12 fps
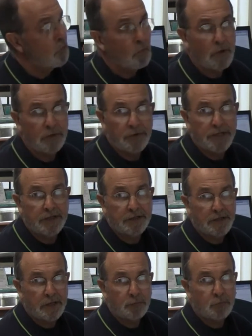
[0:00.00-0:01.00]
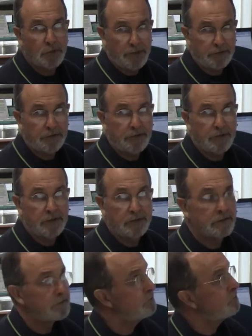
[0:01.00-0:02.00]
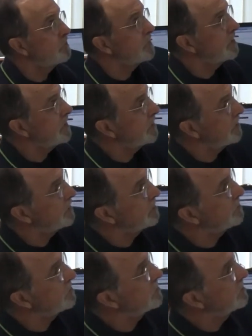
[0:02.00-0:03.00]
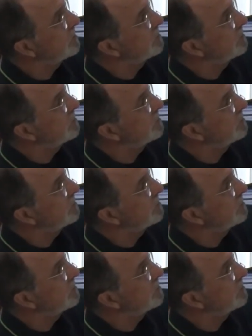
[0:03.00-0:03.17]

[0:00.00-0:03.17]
What we end up with is